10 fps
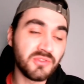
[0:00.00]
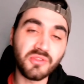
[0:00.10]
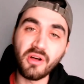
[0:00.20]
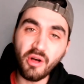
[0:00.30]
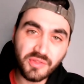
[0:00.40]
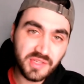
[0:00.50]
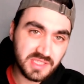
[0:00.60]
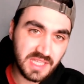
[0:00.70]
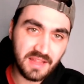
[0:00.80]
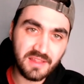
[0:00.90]
With all
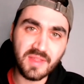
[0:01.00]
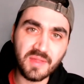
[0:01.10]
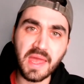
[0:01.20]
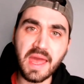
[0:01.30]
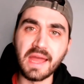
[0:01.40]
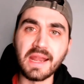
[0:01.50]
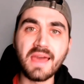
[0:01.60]
this talent that they had,